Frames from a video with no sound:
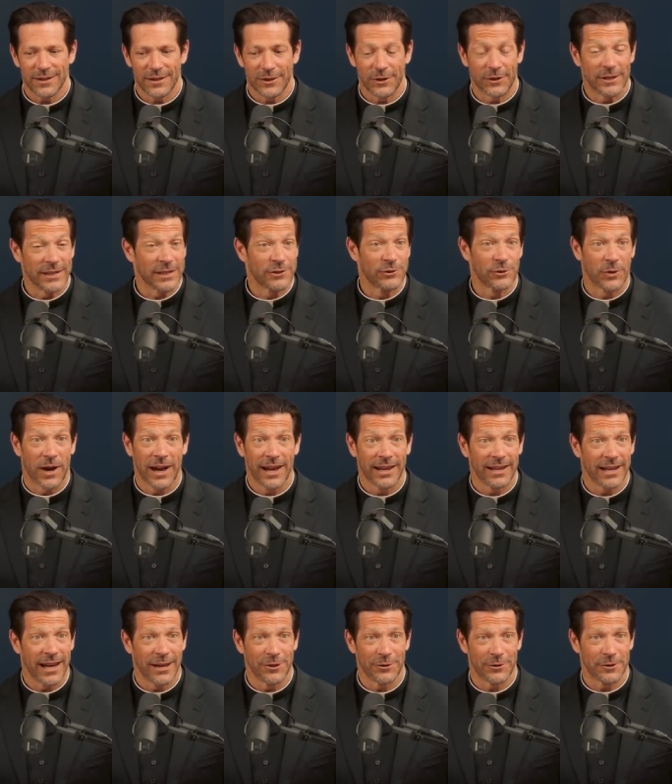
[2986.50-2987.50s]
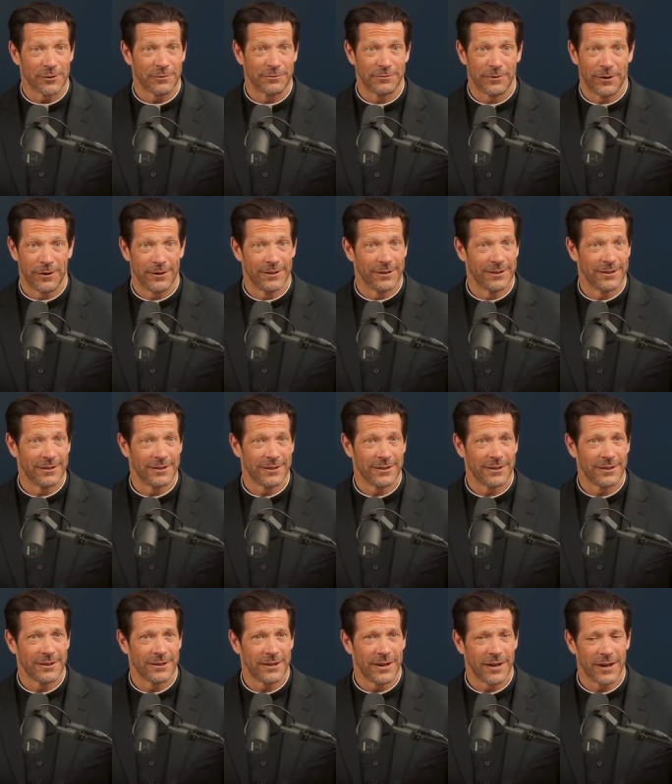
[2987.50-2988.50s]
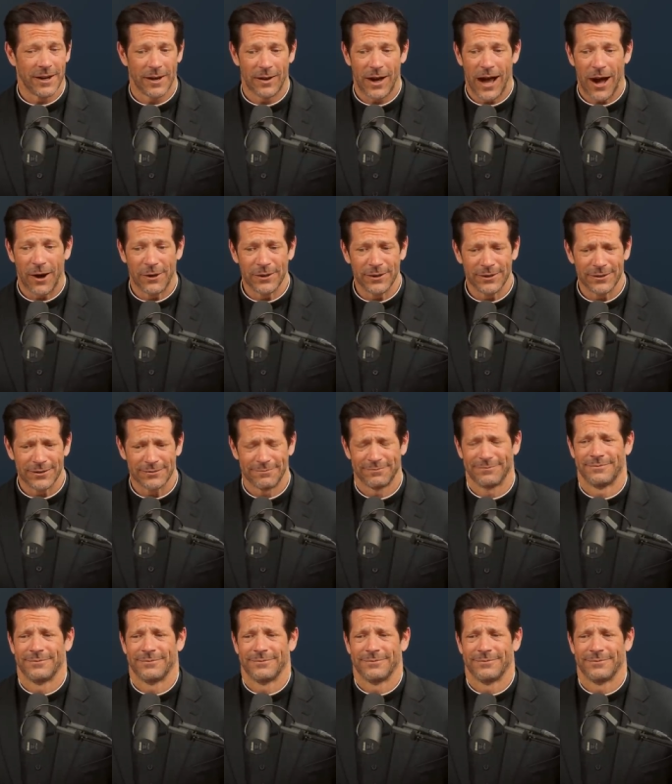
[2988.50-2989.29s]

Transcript: you're going to try and you're going to fall. Mm-hmm. Uh, how did